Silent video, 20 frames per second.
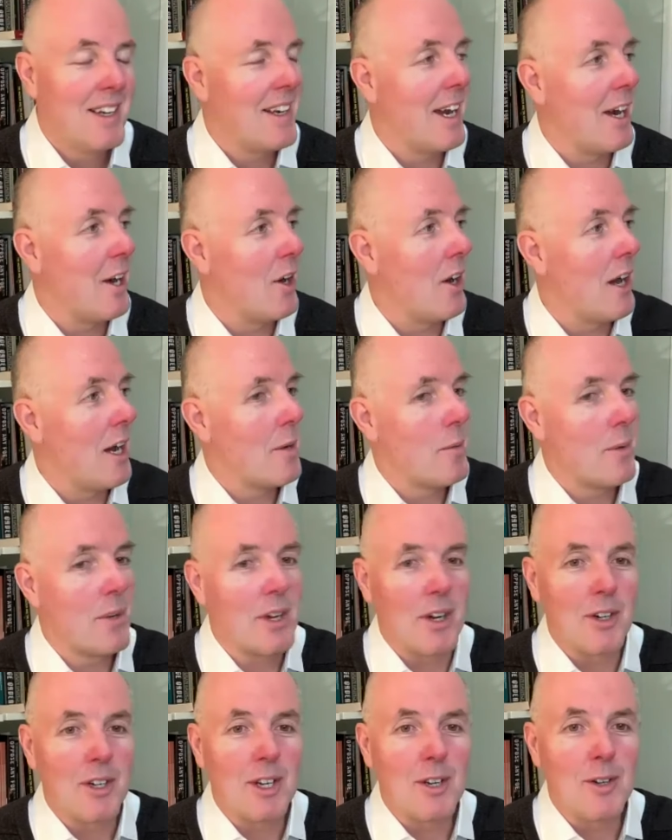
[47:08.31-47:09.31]
Now, I would
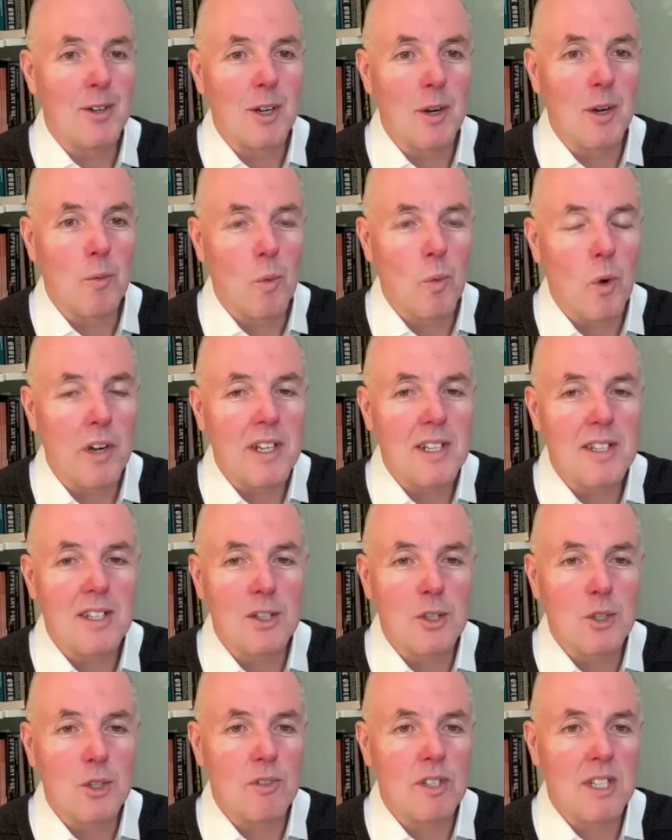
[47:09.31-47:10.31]
argue, you know, what is
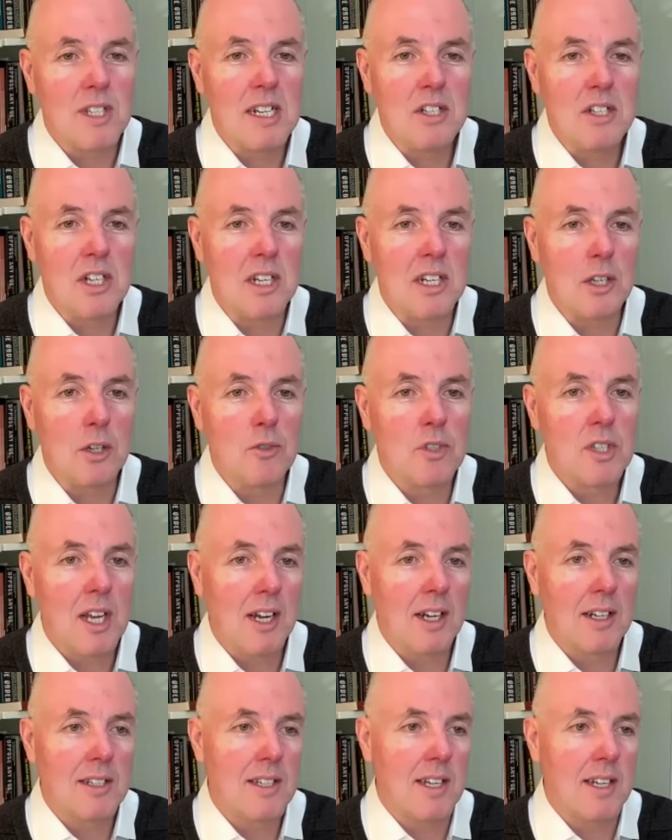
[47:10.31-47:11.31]
the strategic
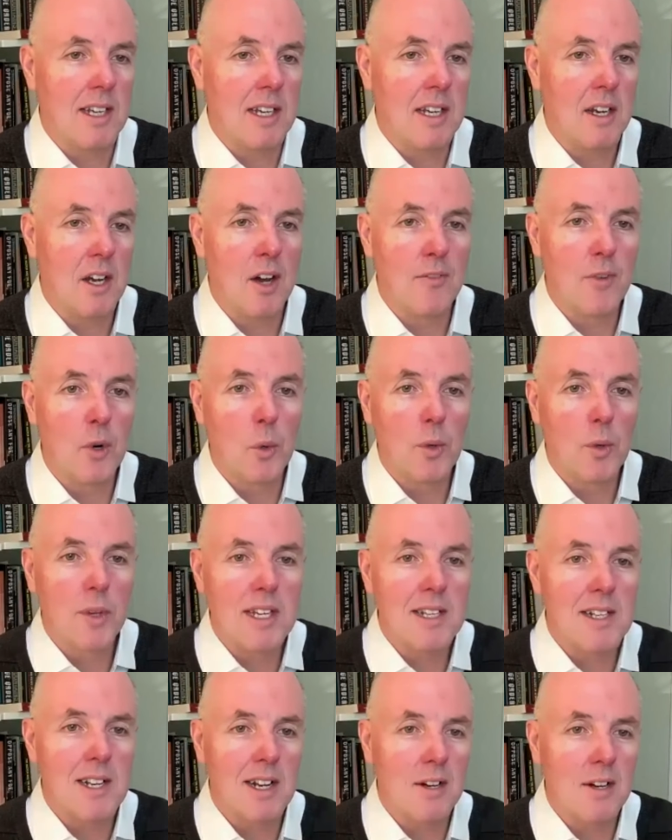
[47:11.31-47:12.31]
utility of all
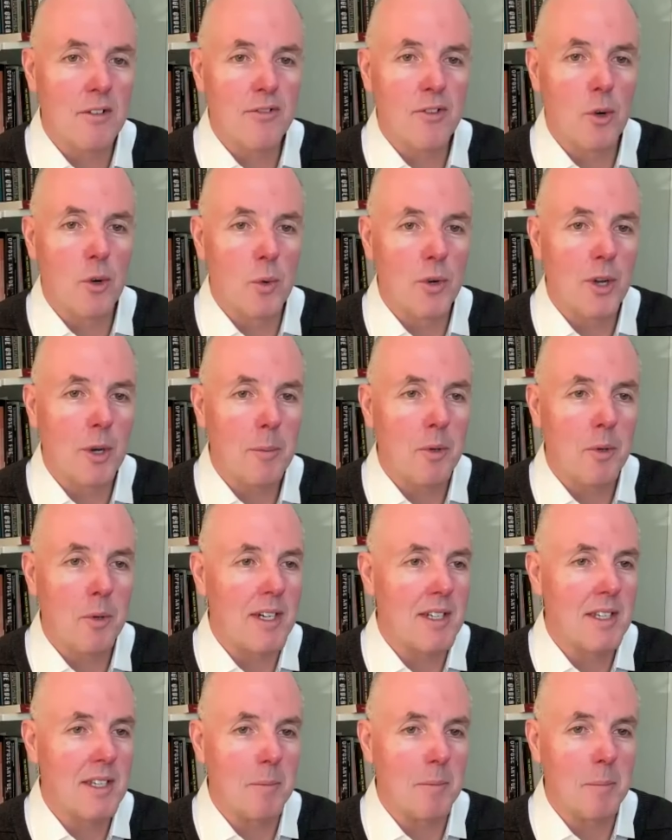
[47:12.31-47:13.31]
these little forward
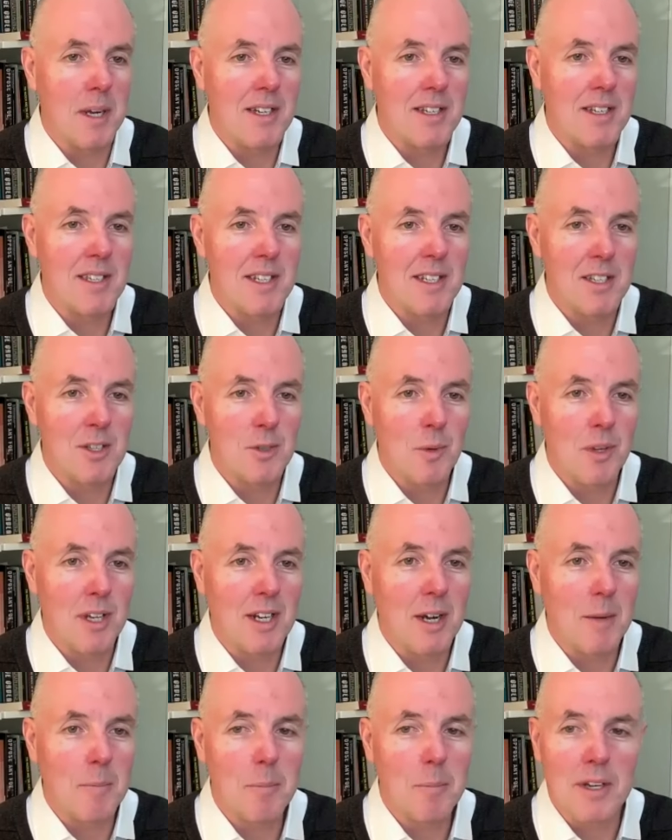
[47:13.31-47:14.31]
operating bases with a
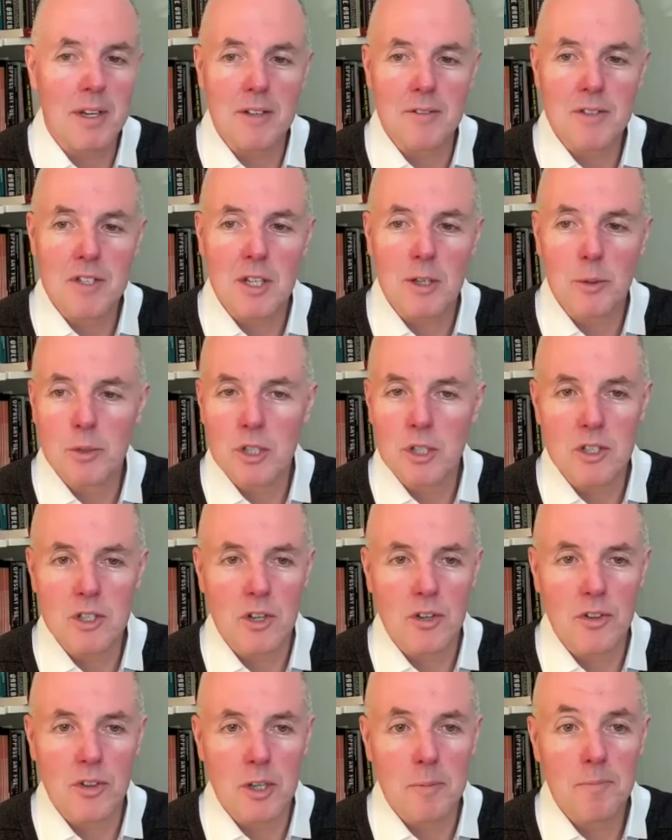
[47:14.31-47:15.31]
company of soldiers
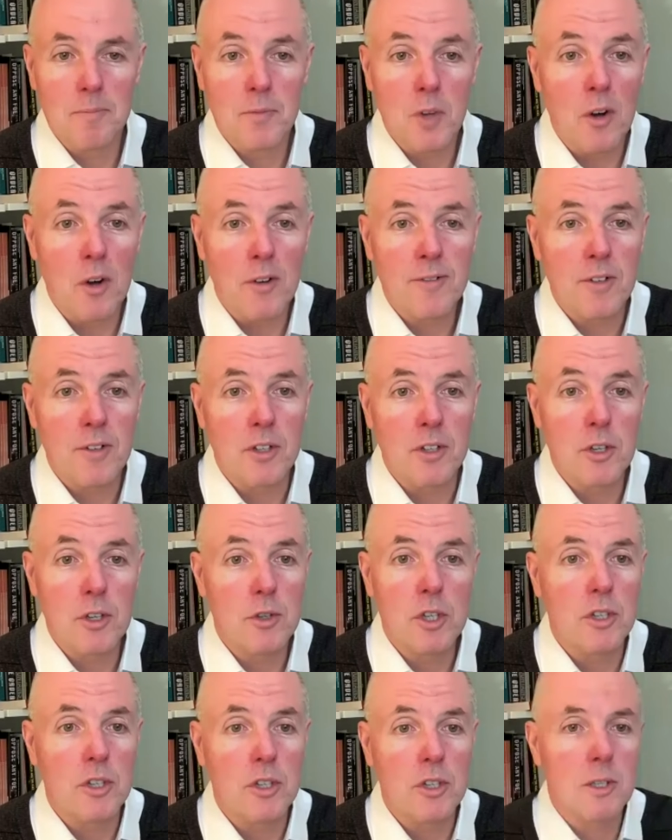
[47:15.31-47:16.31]
on them, often who
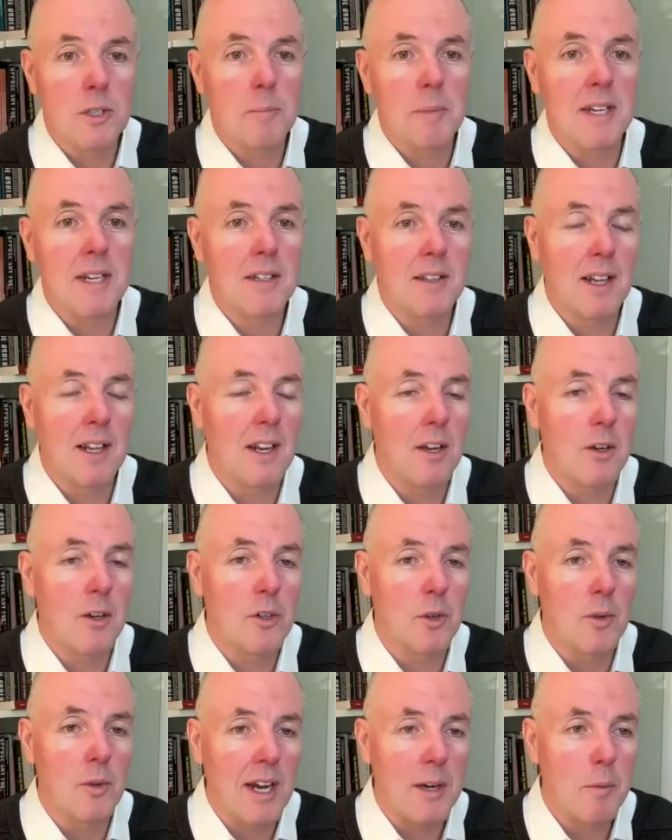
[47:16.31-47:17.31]
couldn't speak the
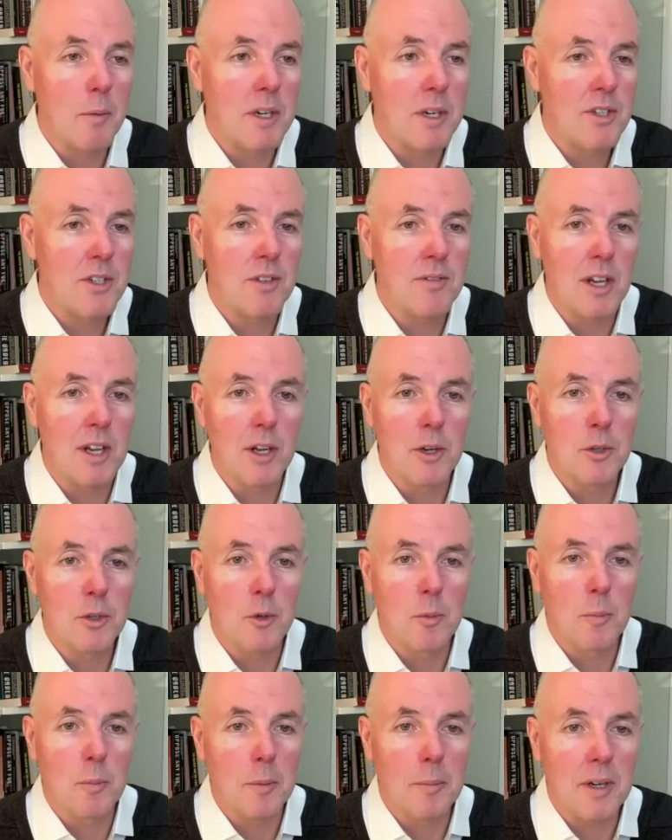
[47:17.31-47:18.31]
local language of the
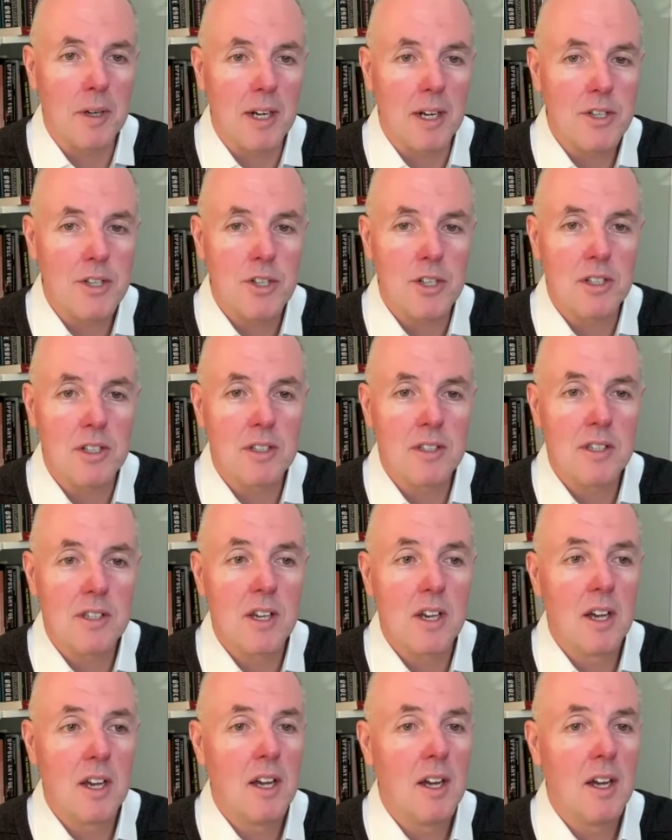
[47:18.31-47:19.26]
local populations?